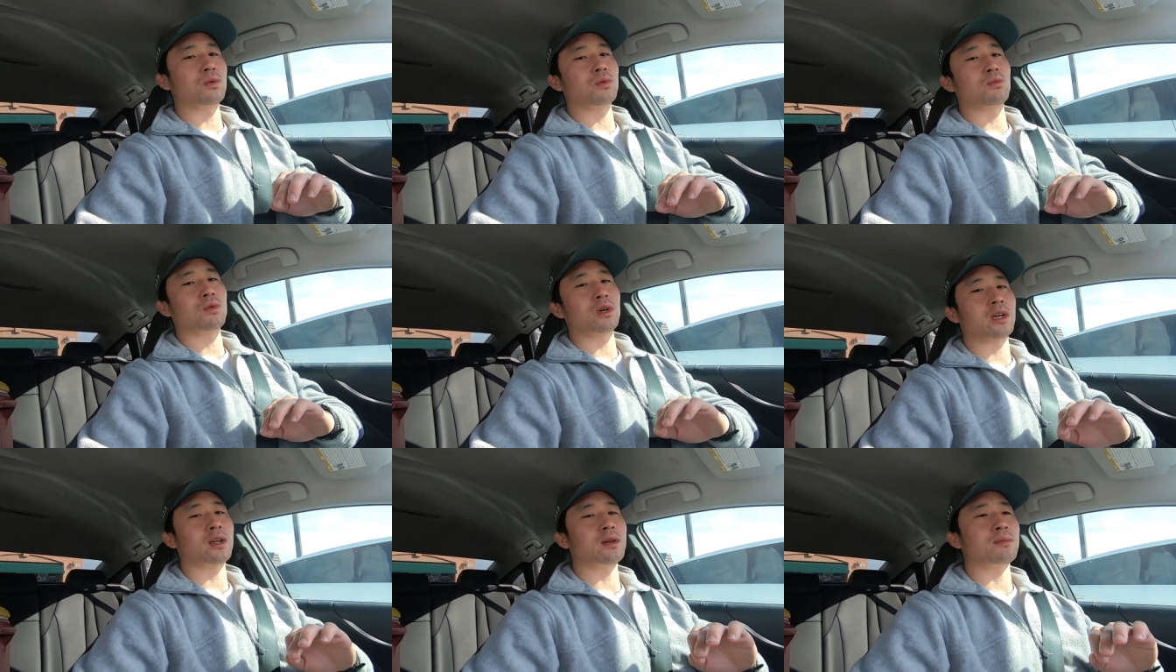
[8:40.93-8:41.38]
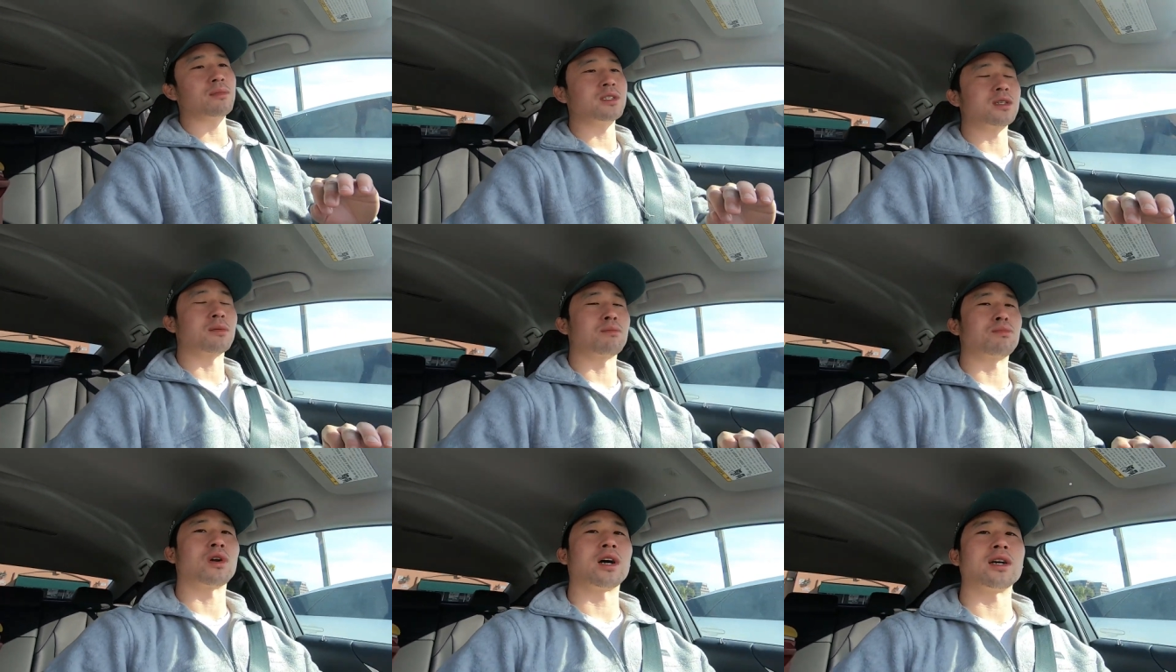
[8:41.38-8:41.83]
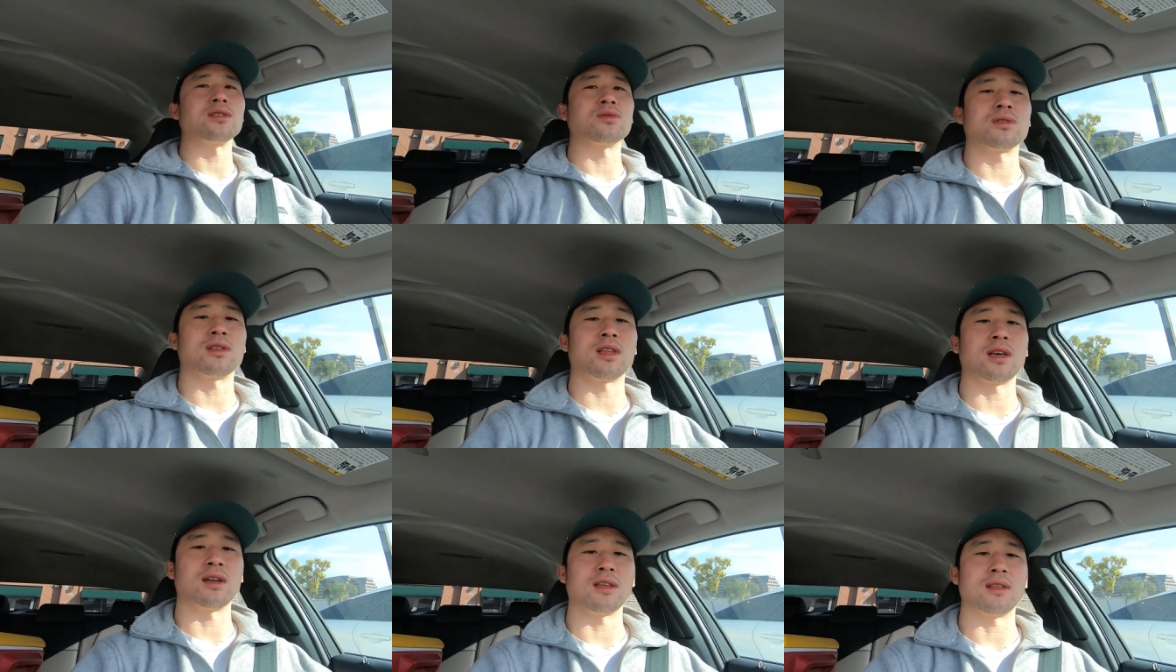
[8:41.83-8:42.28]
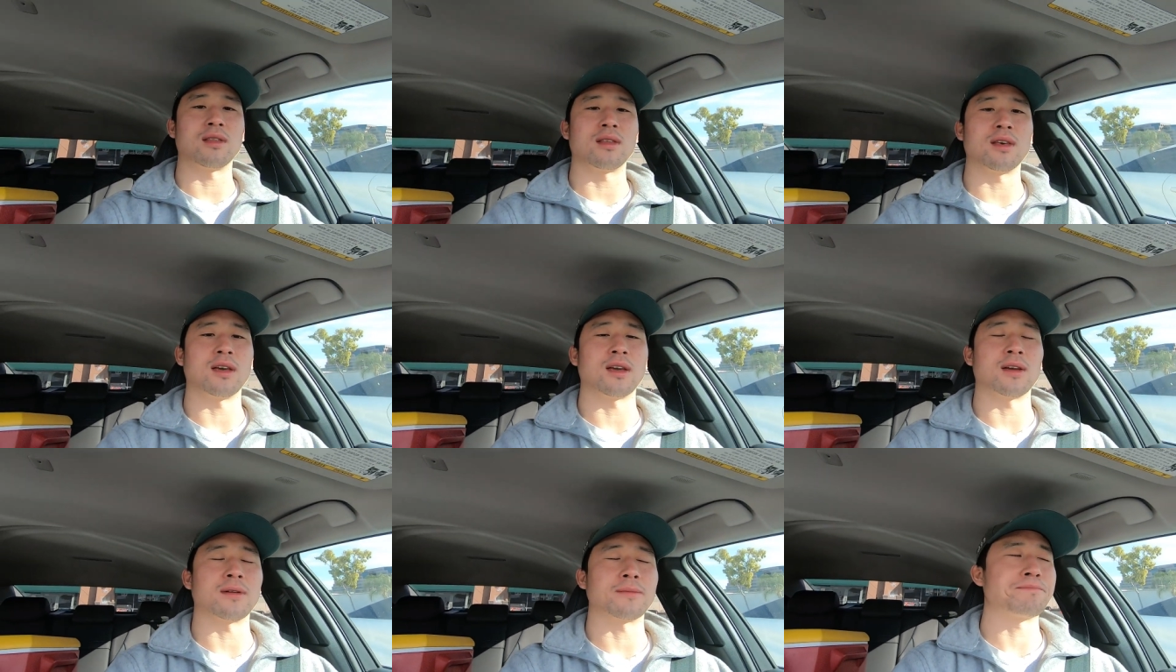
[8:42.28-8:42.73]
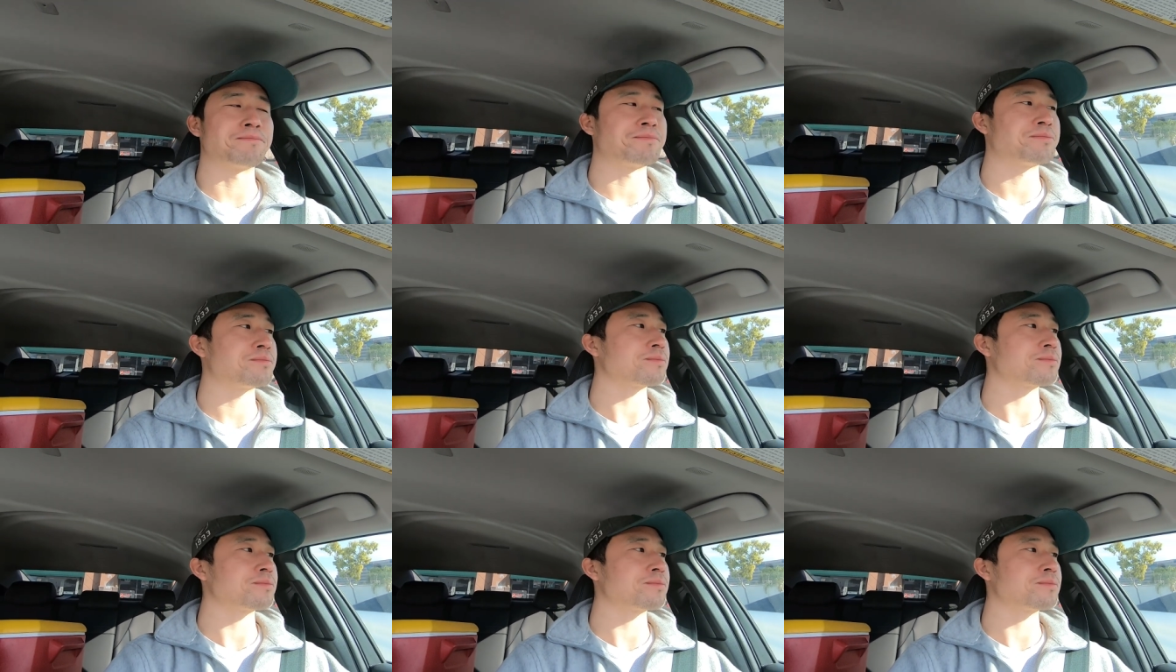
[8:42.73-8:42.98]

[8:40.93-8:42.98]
We weren't going to be surprised with anything,